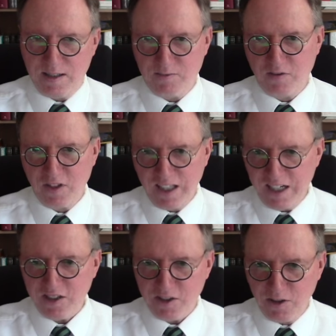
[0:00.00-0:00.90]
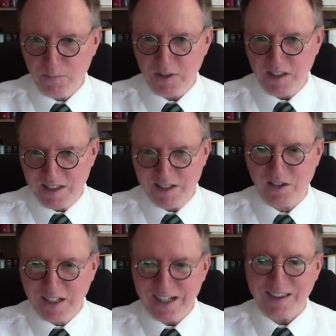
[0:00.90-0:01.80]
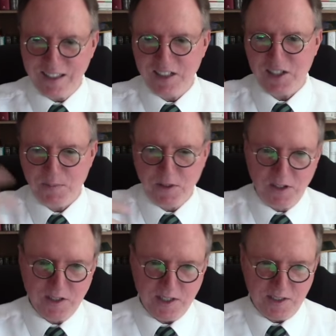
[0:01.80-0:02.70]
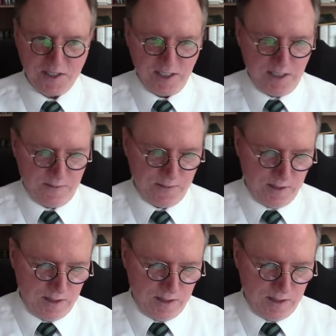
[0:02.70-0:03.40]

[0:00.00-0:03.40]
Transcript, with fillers: relate to it, but they're not the experience itself.